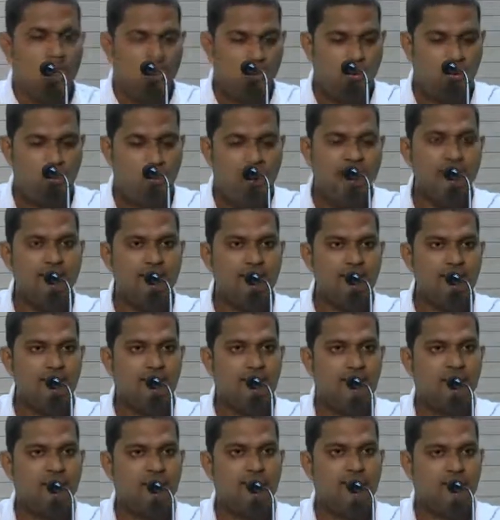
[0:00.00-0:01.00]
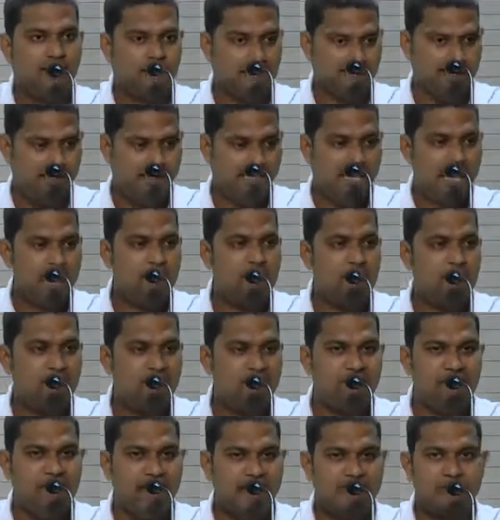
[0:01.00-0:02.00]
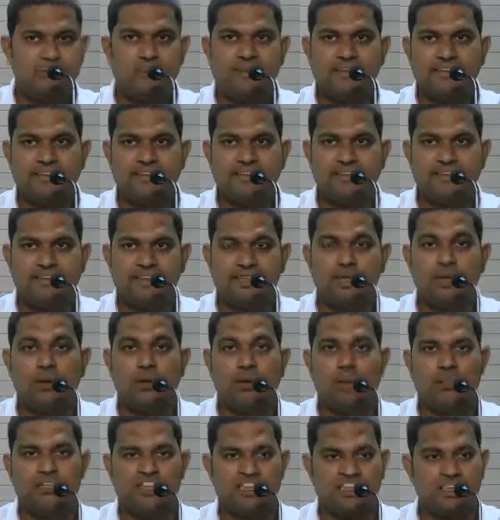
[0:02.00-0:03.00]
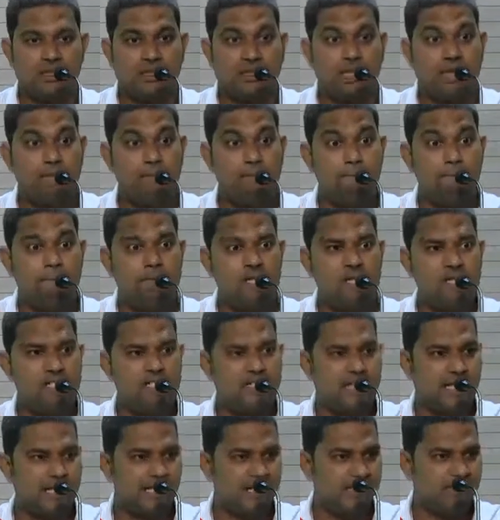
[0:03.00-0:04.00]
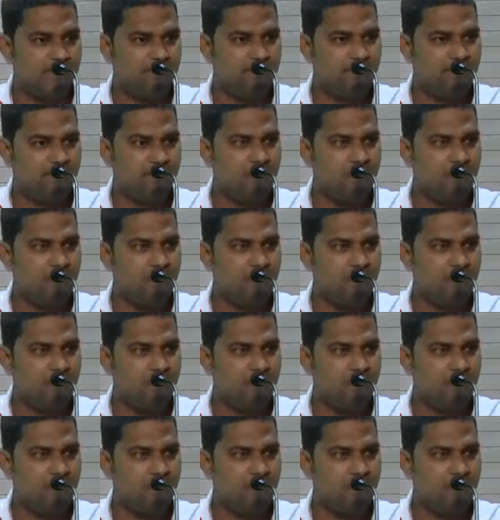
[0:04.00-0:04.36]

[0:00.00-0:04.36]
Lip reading: One type of expenses which is compulsory.